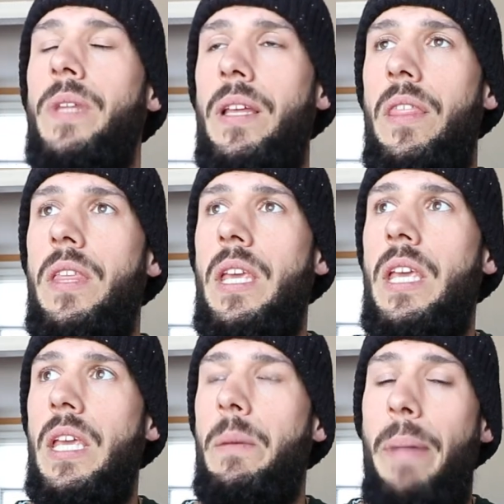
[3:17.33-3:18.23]

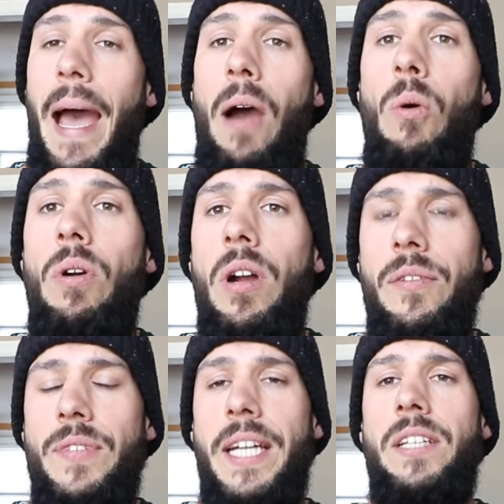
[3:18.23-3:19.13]
the power
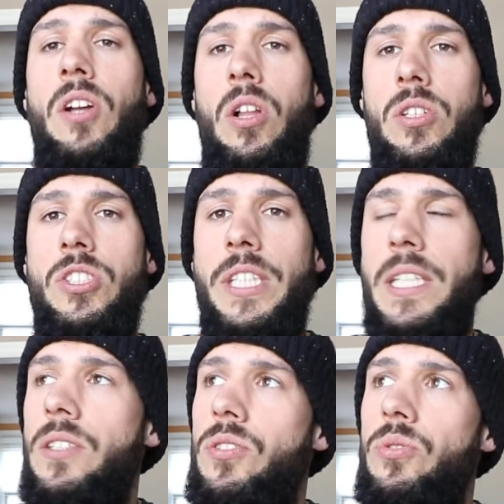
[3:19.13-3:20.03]
of
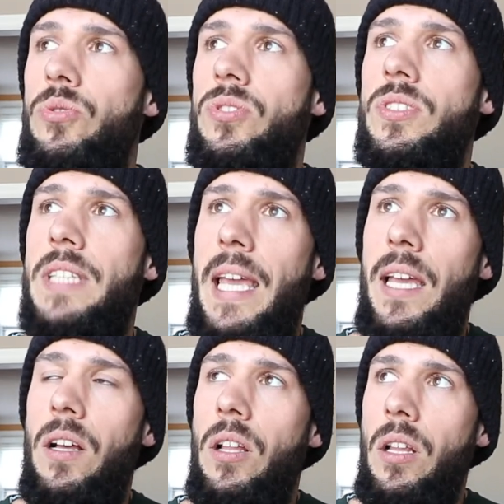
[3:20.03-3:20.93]
technology to
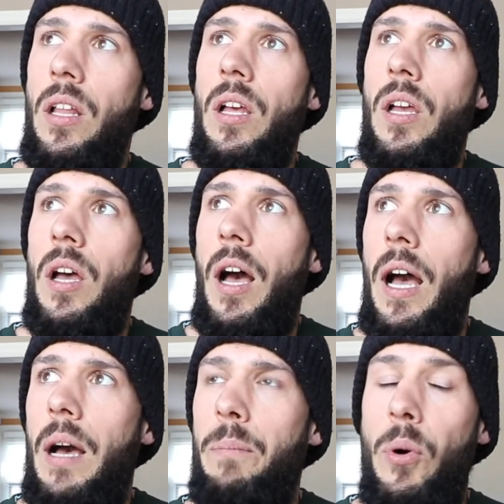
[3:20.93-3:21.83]
scale
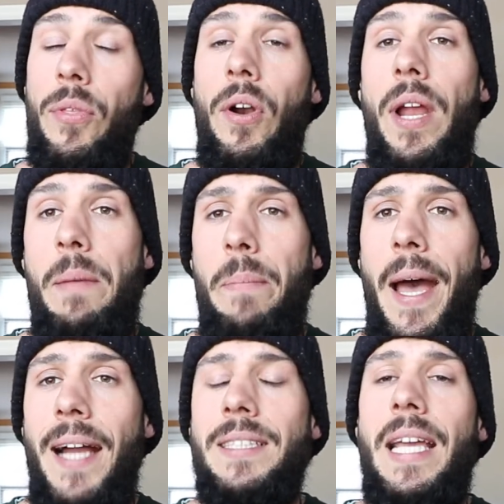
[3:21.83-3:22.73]
both our
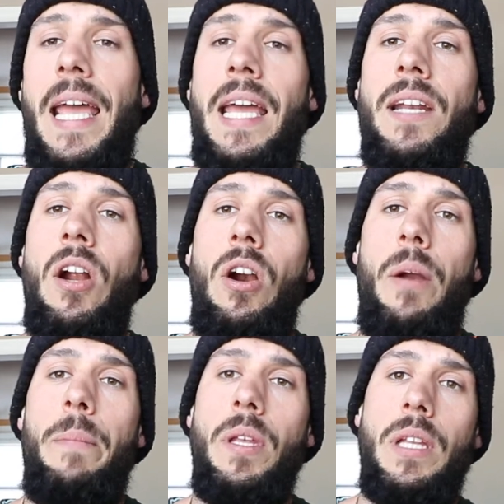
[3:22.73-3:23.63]
impact and our
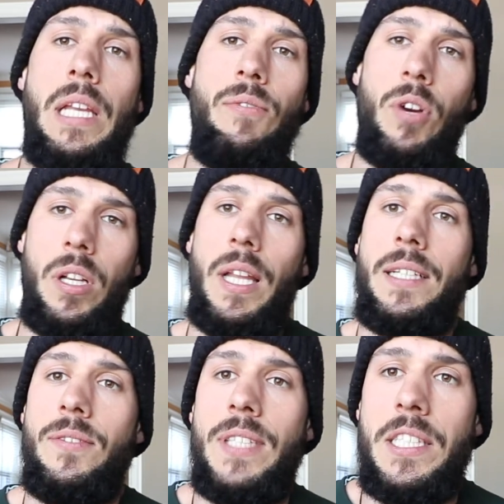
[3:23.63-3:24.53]
ability for
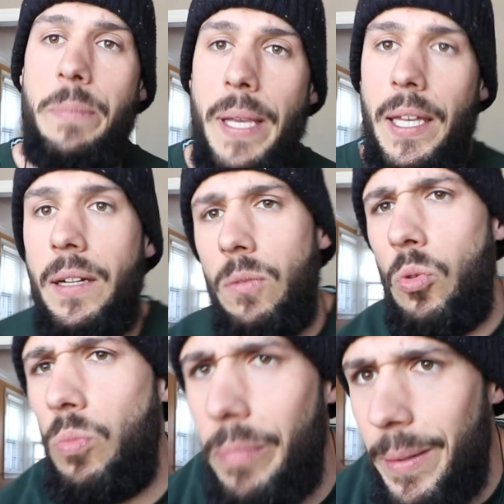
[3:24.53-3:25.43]
collective sense making.
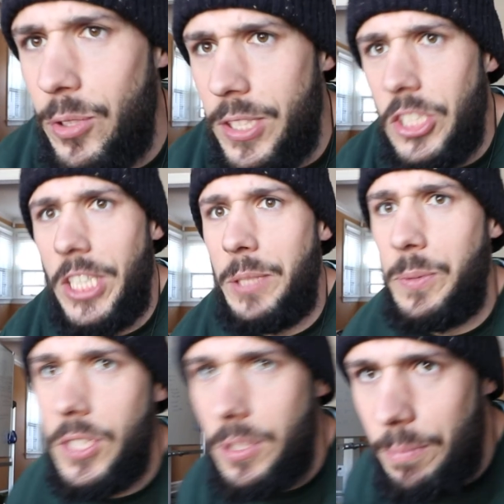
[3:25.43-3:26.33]
I'm just going to change
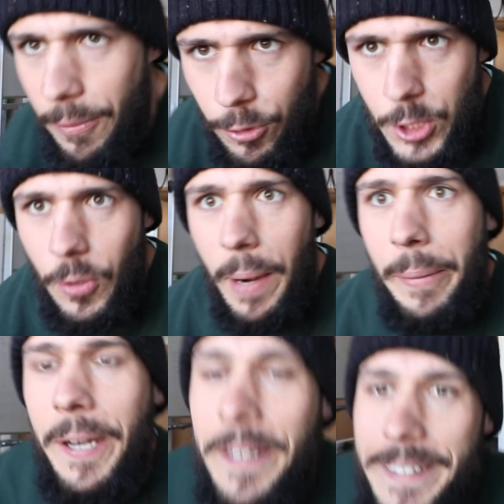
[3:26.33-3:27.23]
position. My foot's cramping.